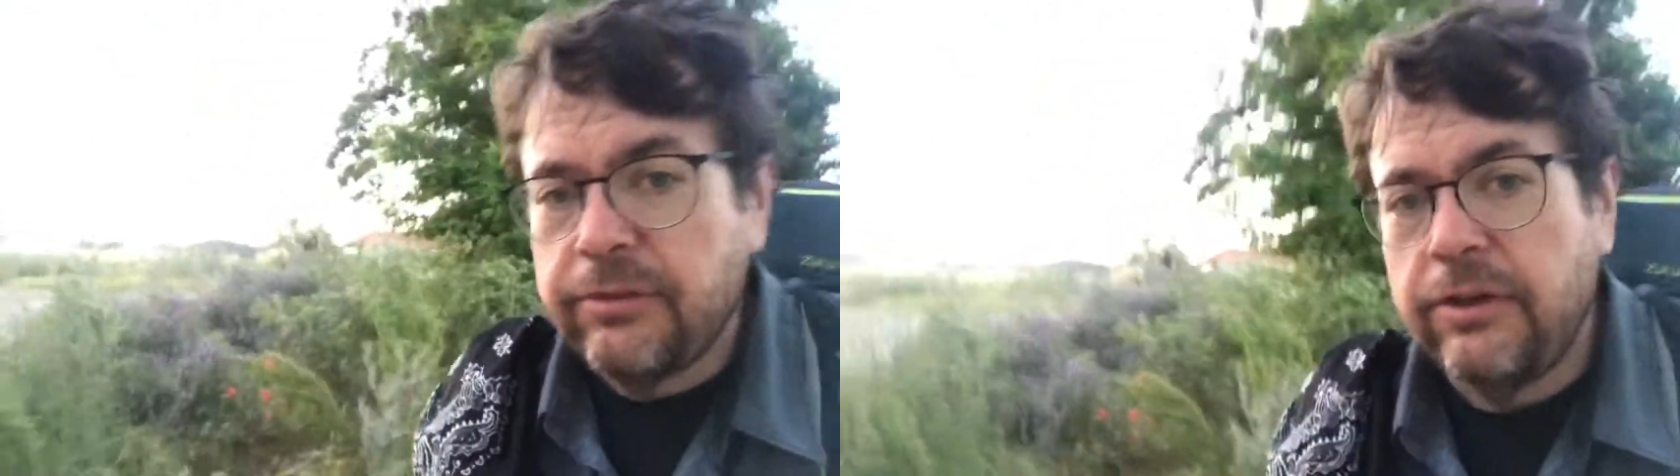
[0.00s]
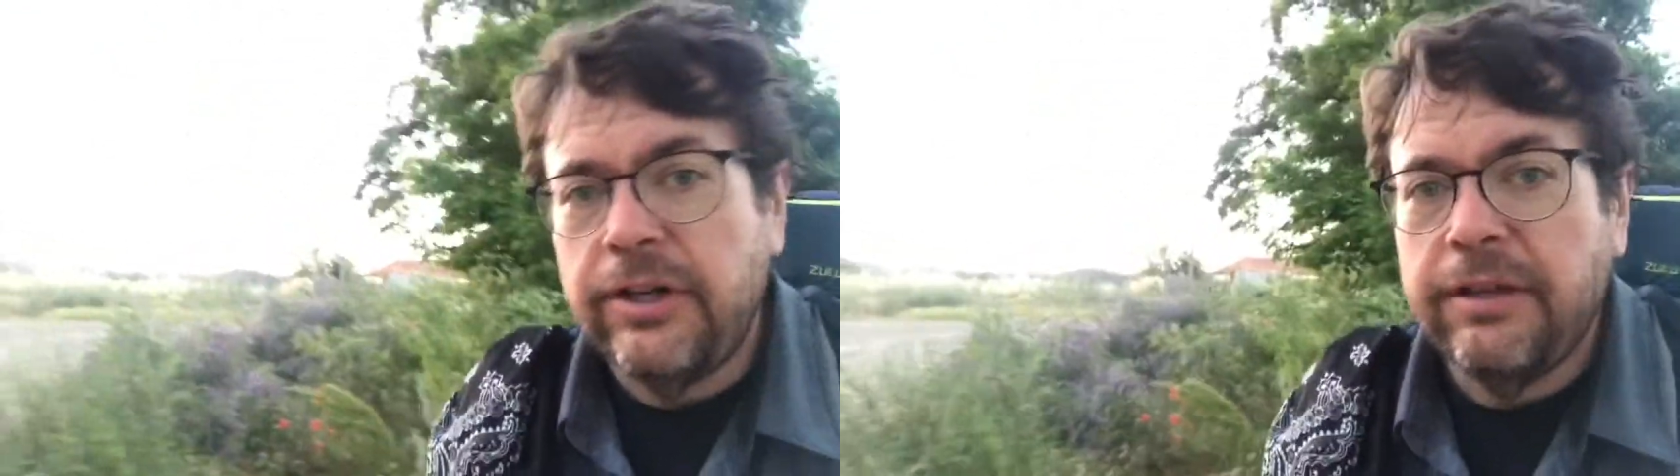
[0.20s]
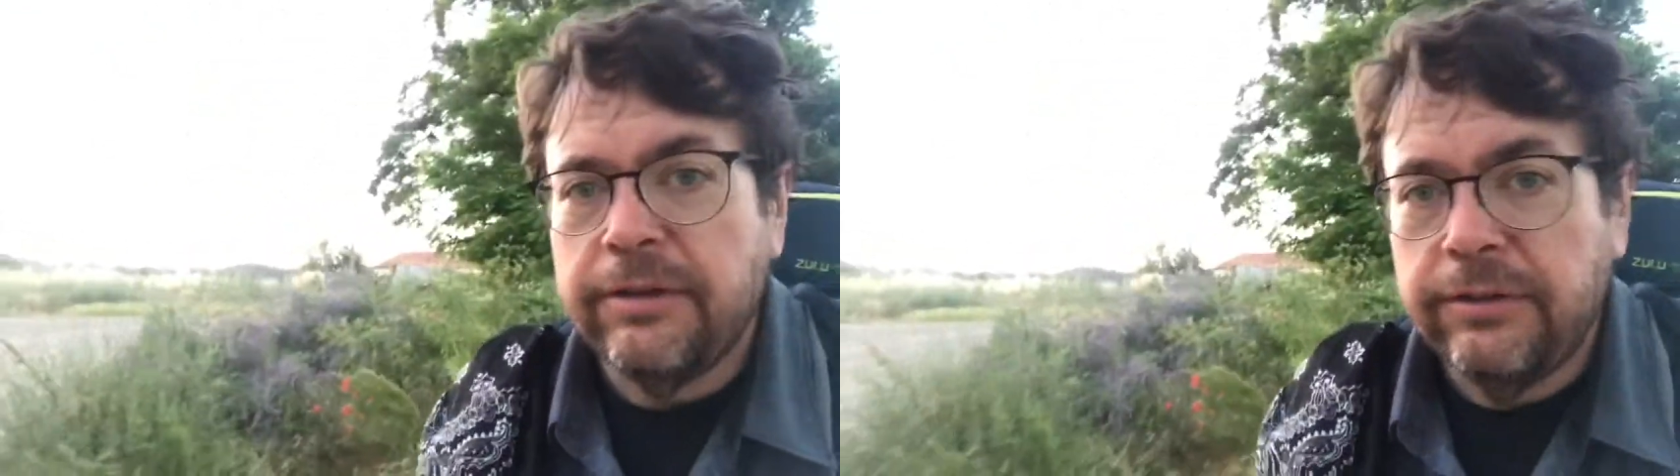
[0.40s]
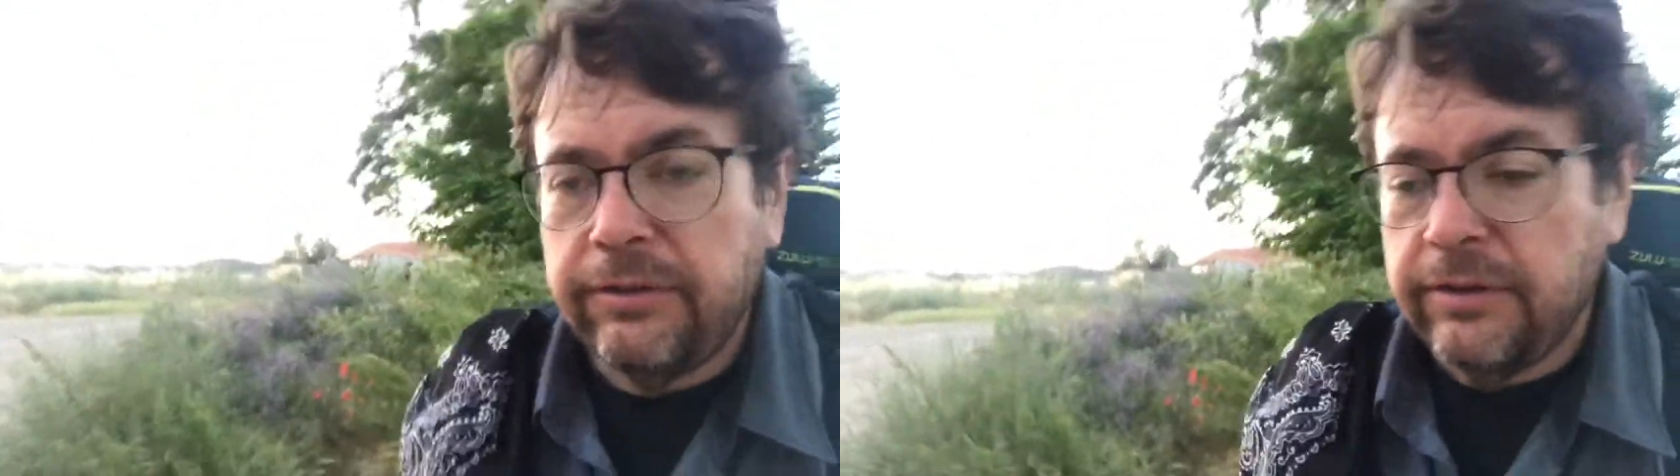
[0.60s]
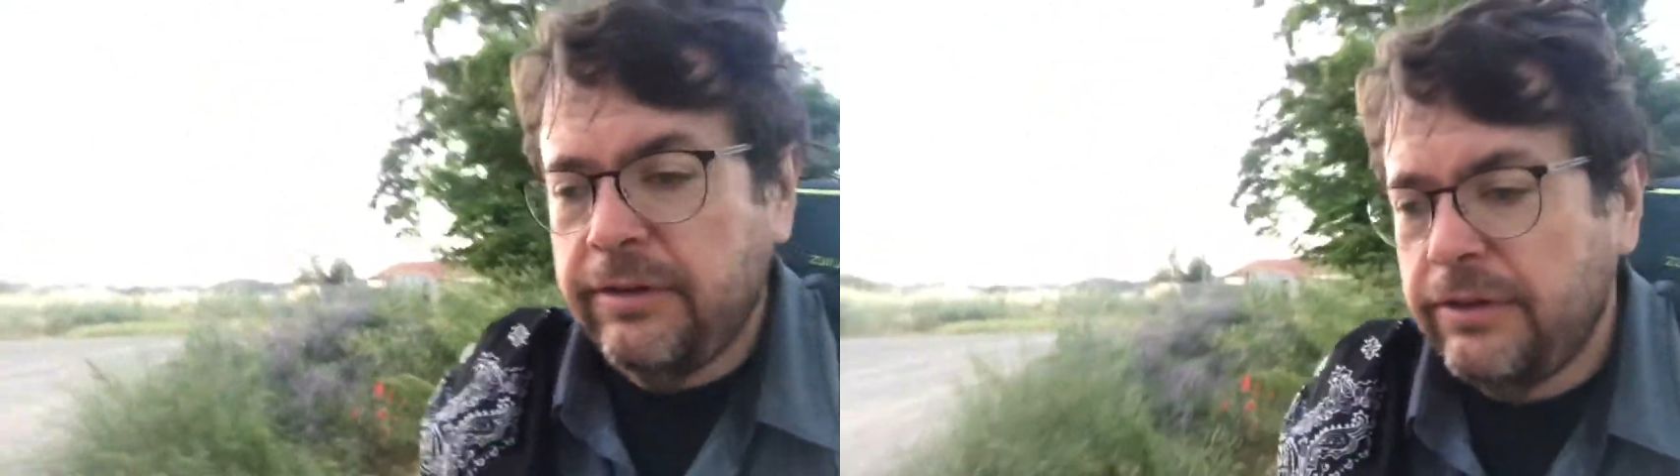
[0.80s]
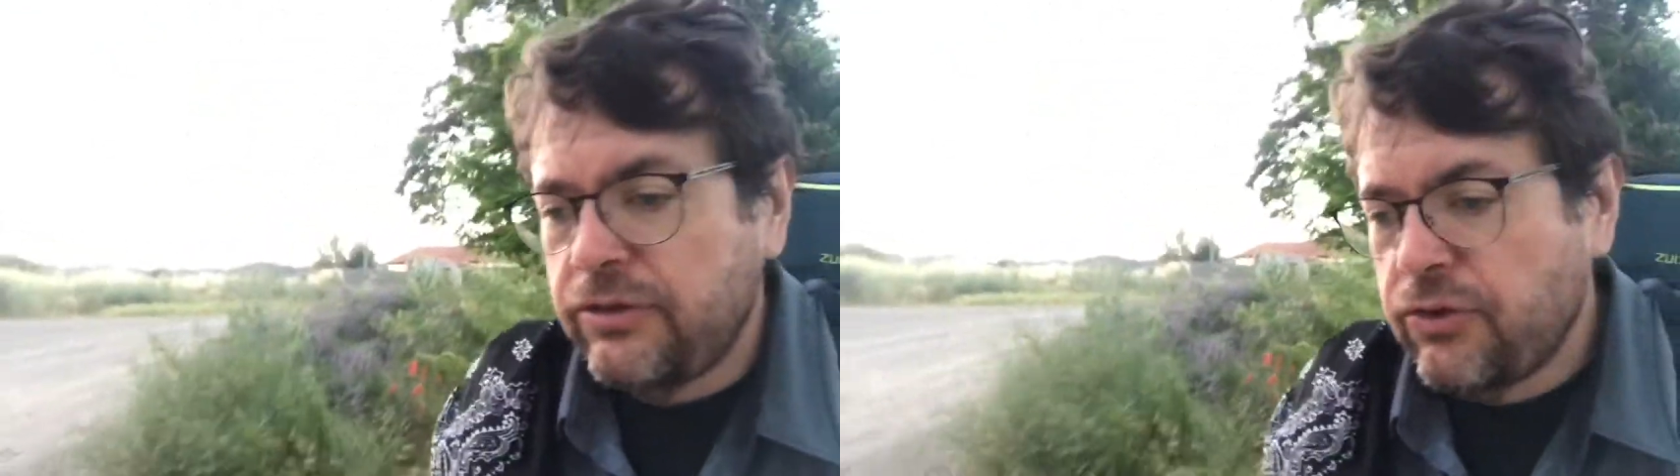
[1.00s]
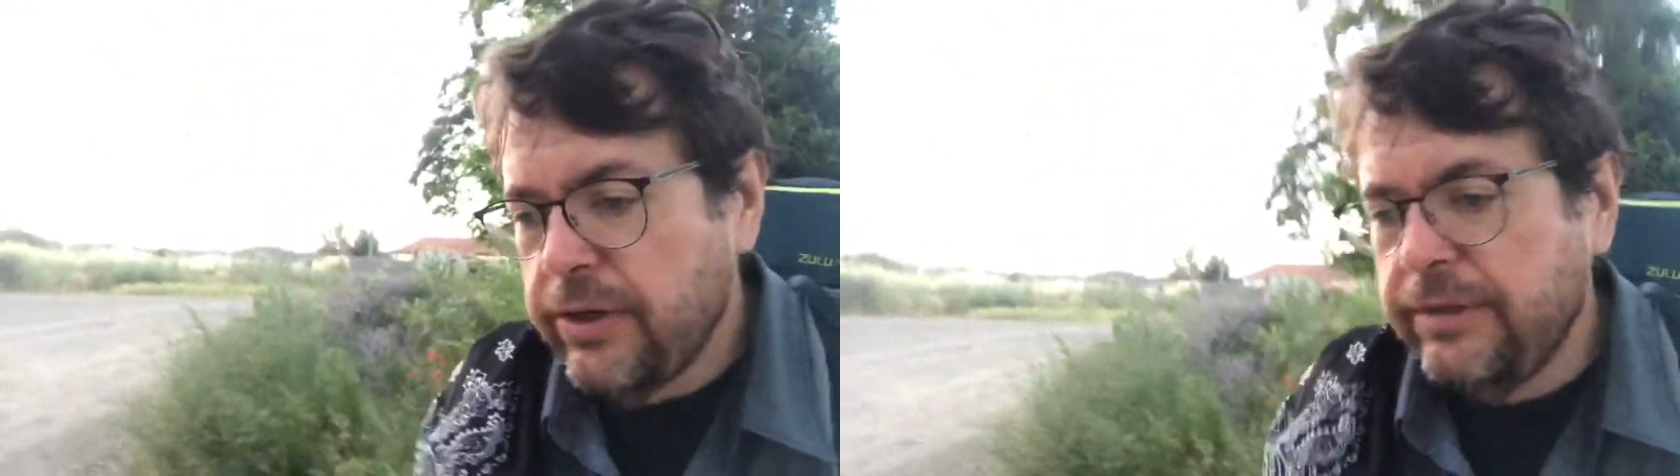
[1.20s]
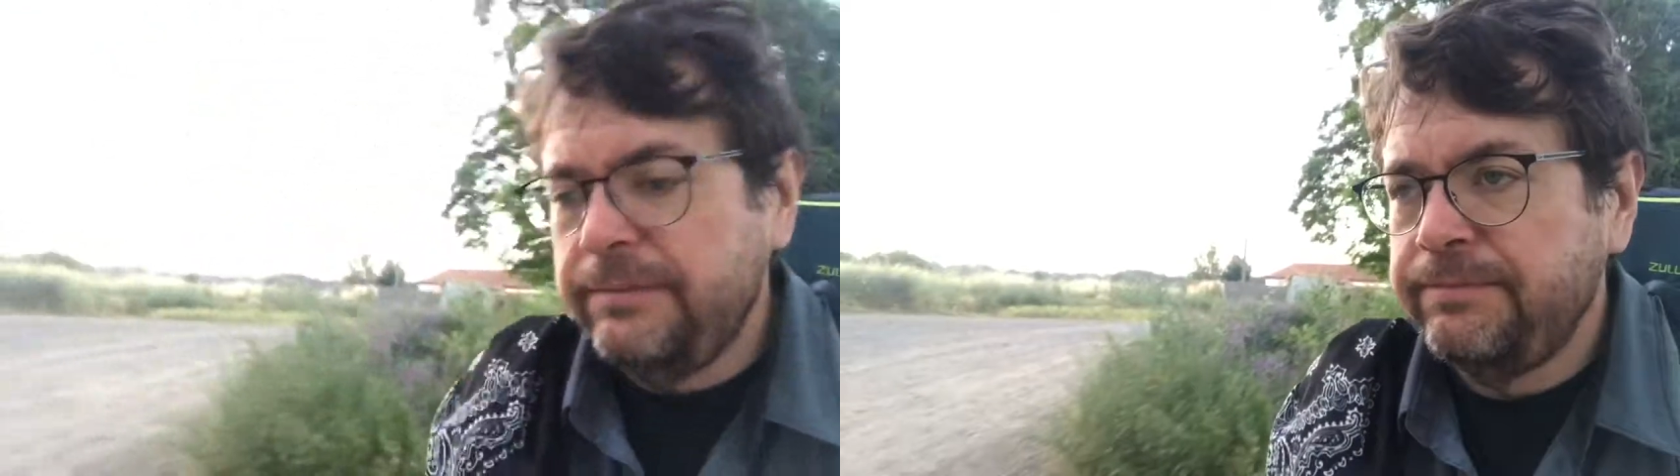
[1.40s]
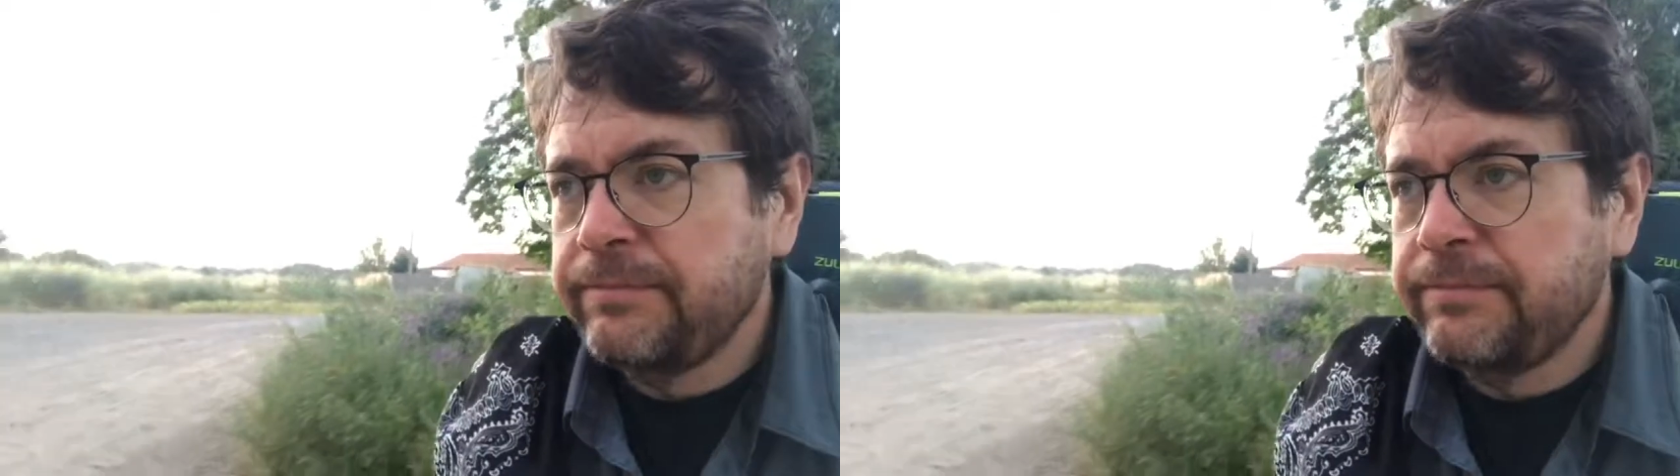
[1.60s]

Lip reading: underneath us on the trail.